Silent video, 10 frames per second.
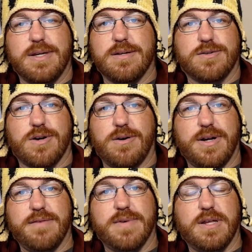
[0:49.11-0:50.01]
there's
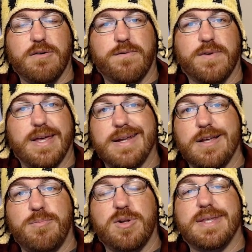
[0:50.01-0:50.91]
already a video for that, and I'll
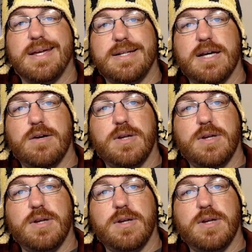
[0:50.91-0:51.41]
put that down